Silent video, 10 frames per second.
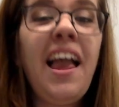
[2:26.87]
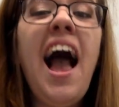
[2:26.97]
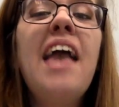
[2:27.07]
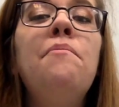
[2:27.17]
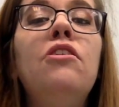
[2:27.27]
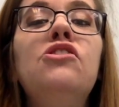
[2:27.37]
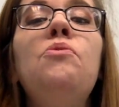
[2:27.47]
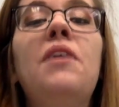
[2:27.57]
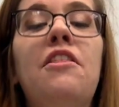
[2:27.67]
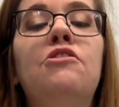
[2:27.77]
I am
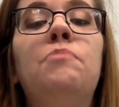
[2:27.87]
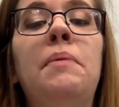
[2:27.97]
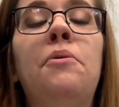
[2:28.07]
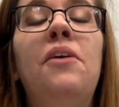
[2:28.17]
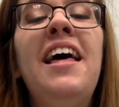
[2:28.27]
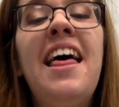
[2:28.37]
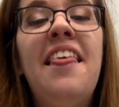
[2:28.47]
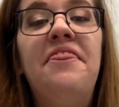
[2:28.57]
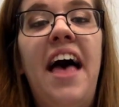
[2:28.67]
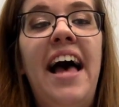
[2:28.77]
also one of those people
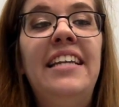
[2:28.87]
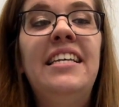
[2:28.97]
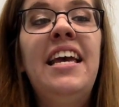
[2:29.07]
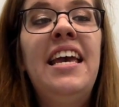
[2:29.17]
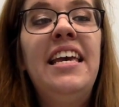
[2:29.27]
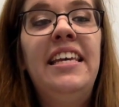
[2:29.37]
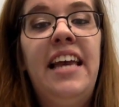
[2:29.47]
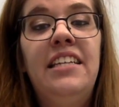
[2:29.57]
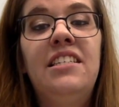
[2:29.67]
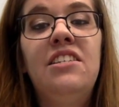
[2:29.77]
that
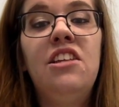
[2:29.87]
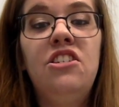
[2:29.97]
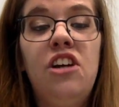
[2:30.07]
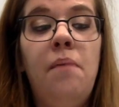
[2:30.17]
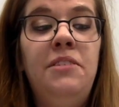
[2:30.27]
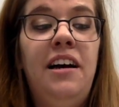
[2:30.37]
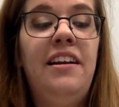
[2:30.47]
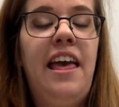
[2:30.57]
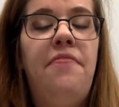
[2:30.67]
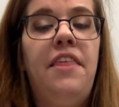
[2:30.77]
gets the job
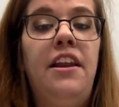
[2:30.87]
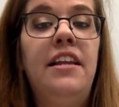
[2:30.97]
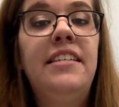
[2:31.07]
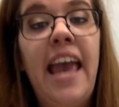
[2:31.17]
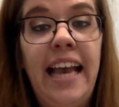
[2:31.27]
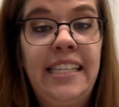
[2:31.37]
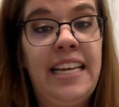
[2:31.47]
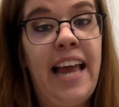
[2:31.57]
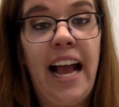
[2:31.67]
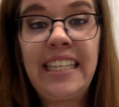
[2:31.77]
done and then takes
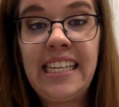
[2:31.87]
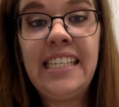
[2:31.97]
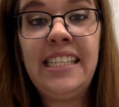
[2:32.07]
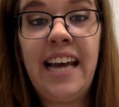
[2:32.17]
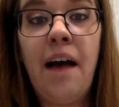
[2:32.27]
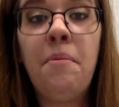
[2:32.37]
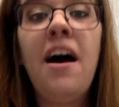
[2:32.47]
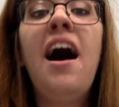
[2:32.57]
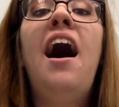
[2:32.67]
the next step.